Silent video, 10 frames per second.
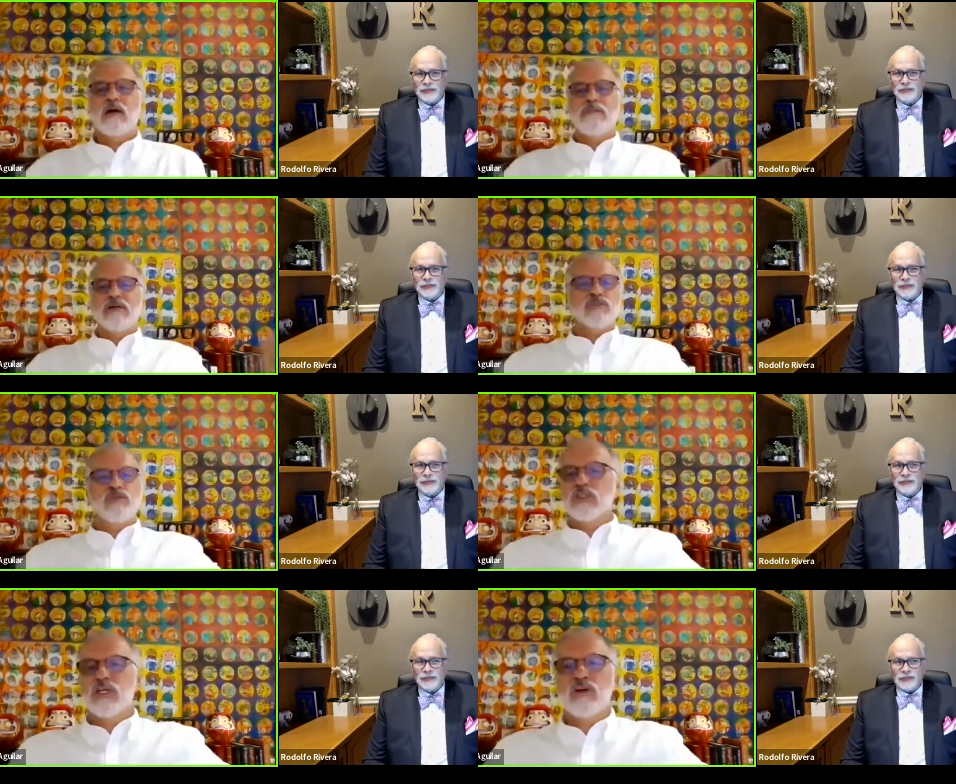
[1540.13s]
Speaker 1: That
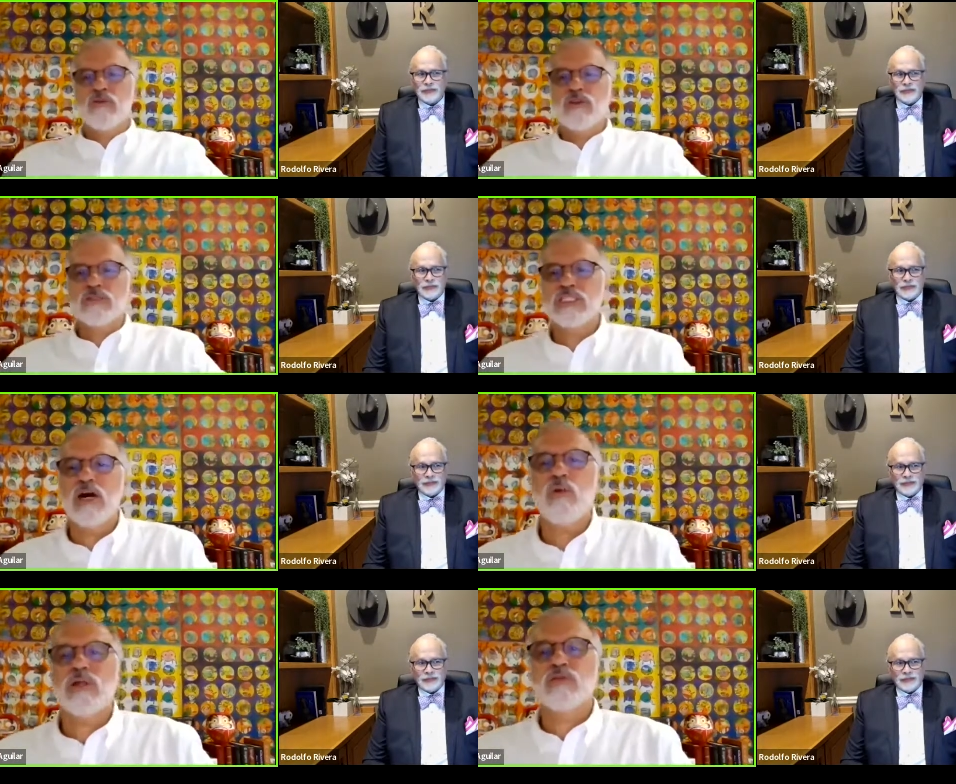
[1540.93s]
person doesn't
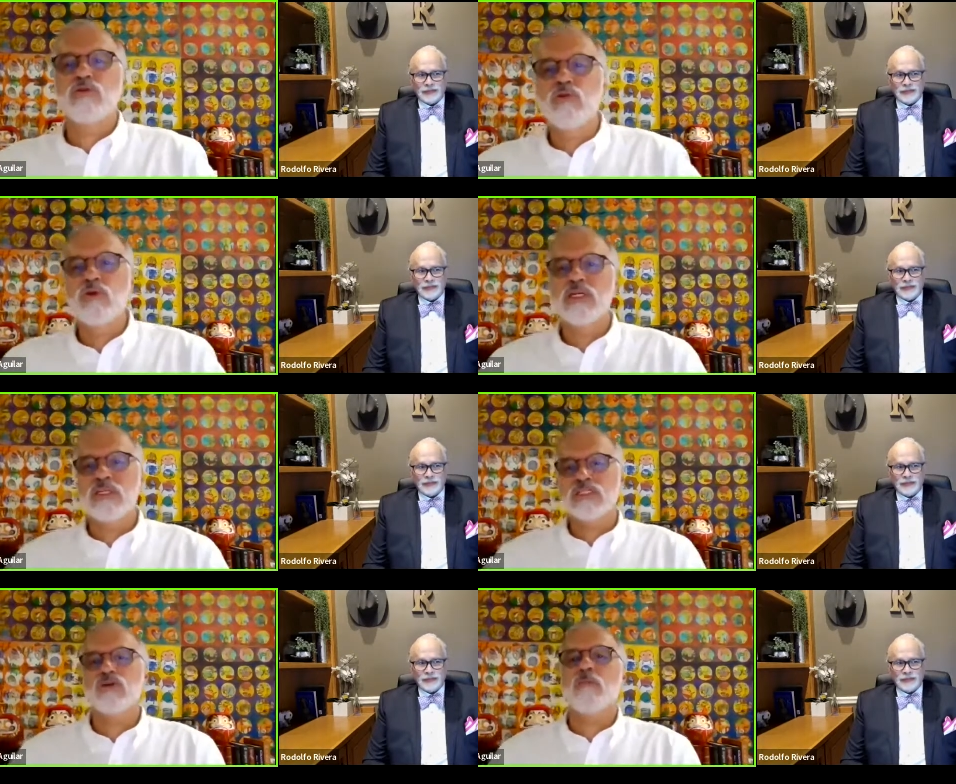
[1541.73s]
understand what to do
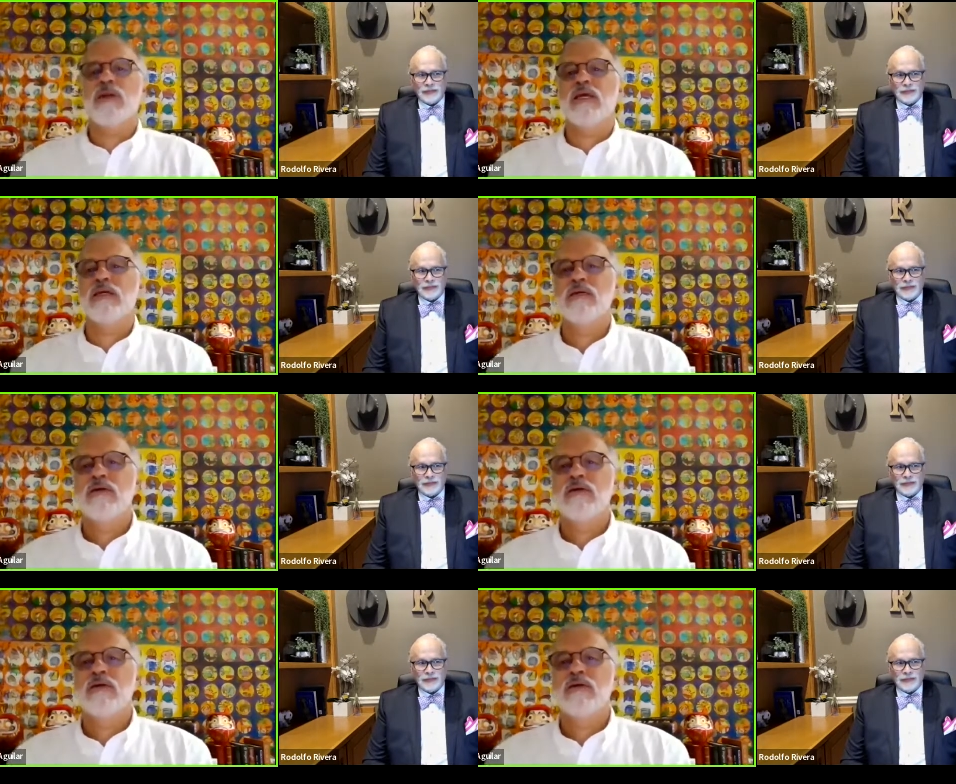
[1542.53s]
in this company.